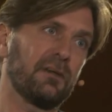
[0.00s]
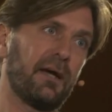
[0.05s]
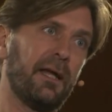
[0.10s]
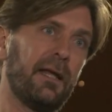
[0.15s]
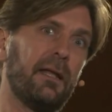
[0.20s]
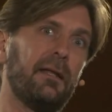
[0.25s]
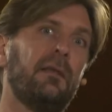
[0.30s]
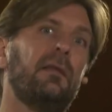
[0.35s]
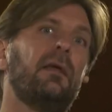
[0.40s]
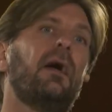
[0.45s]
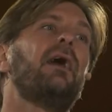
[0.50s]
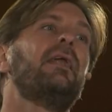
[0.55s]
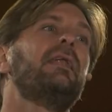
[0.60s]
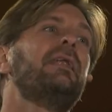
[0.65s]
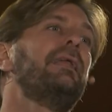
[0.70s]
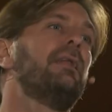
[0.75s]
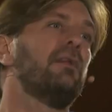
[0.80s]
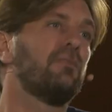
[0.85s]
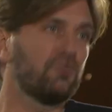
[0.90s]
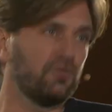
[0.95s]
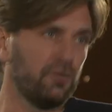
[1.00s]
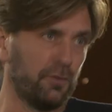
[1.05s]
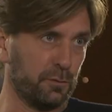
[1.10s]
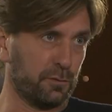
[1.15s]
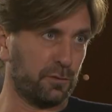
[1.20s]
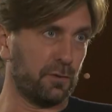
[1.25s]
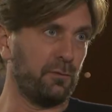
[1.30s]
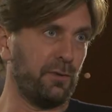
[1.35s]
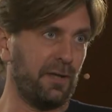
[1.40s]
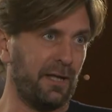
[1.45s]
I needed to
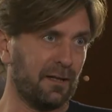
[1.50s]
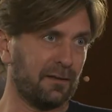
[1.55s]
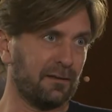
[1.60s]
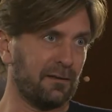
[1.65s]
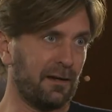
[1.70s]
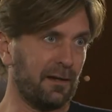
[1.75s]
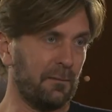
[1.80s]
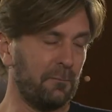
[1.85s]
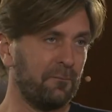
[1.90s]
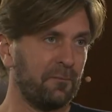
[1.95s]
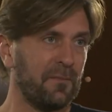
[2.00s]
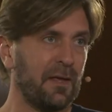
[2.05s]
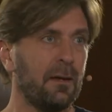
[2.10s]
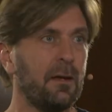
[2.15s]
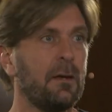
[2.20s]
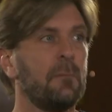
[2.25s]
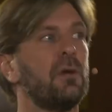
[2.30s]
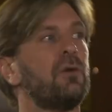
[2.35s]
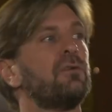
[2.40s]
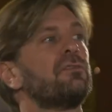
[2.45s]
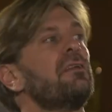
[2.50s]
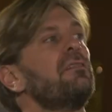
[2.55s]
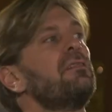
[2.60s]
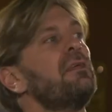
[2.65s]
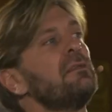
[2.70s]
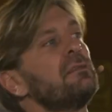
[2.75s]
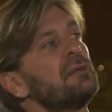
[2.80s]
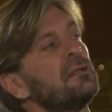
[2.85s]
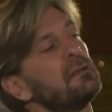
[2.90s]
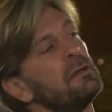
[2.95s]
use the real time, because I
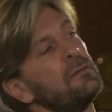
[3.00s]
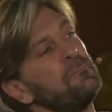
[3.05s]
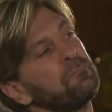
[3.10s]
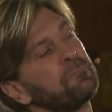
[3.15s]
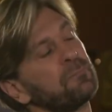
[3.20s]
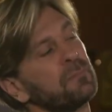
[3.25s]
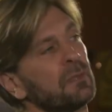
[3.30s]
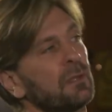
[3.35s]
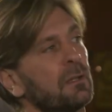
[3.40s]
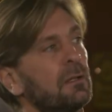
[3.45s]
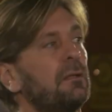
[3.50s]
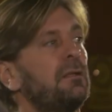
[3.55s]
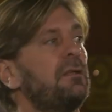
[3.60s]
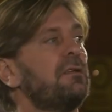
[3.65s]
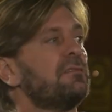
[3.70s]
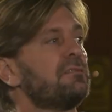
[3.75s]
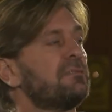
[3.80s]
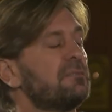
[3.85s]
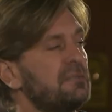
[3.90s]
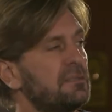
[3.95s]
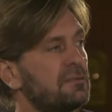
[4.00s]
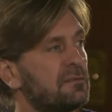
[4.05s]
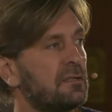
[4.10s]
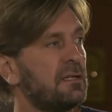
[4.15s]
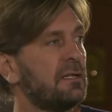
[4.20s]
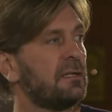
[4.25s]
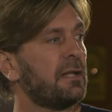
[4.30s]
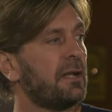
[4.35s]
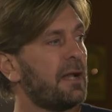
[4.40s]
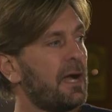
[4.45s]
think that this
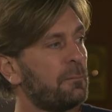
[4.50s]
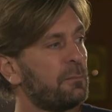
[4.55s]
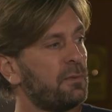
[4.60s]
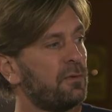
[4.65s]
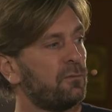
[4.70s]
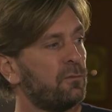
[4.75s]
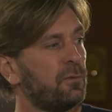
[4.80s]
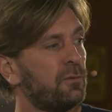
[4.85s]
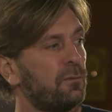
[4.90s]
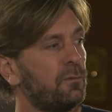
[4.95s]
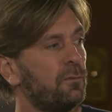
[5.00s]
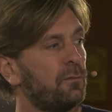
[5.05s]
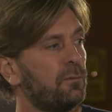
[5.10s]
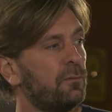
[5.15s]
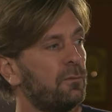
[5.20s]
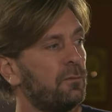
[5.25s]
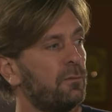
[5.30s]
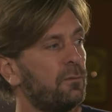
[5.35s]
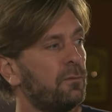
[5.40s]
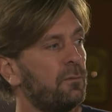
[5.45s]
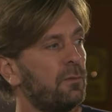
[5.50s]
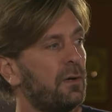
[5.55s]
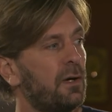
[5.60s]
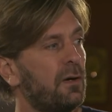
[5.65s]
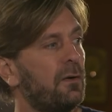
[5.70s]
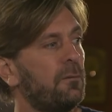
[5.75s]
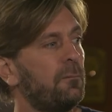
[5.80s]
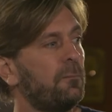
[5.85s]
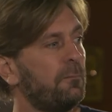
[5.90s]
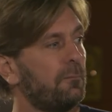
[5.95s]
thing that happened
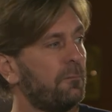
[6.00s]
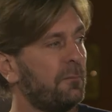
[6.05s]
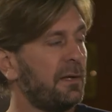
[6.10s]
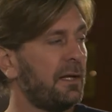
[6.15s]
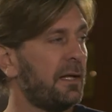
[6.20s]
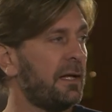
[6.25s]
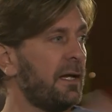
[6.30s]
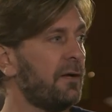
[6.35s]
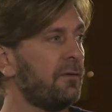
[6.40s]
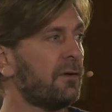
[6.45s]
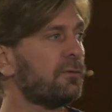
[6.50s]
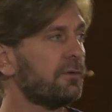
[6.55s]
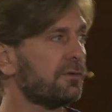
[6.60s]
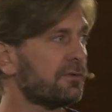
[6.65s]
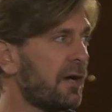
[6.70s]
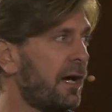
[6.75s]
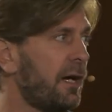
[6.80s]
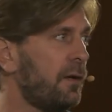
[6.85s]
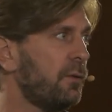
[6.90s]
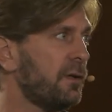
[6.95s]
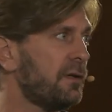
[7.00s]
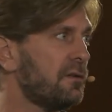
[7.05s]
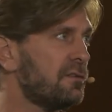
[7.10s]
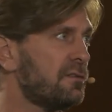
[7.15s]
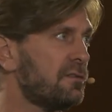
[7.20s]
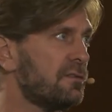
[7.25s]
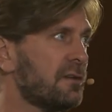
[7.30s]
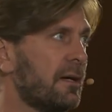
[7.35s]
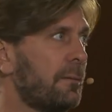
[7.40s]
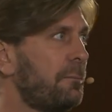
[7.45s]
where me and Eric was the
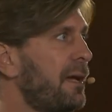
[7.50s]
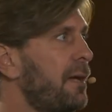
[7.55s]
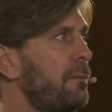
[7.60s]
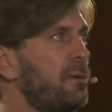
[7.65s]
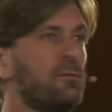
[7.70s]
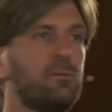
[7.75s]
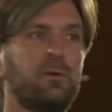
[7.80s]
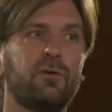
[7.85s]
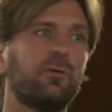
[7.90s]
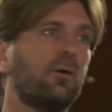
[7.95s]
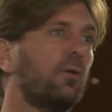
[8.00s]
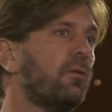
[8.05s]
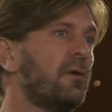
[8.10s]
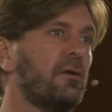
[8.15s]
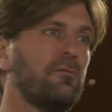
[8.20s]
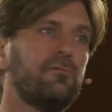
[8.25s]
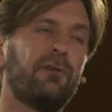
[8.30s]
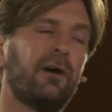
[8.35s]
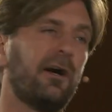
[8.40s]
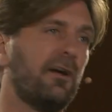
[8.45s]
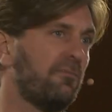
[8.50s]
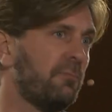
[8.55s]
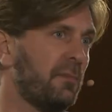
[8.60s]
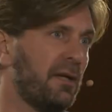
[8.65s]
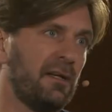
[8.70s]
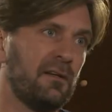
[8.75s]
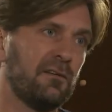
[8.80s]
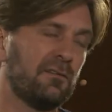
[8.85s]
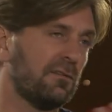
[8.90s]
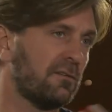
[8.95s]
eyewitnesses, maybe it was over in 5
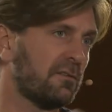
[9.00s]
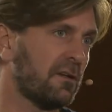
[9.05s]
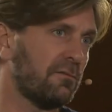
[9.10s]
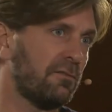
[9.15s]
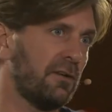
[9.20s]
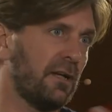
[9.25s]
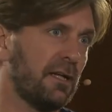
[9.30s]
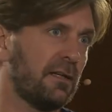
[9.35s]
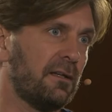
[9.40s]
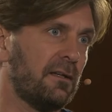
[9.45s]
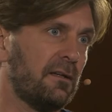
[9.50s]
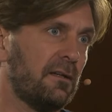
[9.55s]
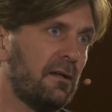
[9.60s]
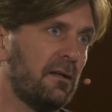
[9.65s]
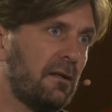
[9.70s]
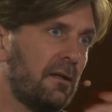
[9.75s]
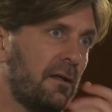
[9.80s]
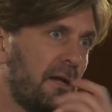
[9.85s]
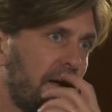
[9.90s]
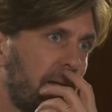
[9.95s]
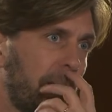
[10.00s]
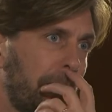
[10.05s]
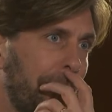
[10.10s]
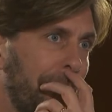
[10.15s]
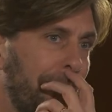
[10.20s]
minutes or something like that.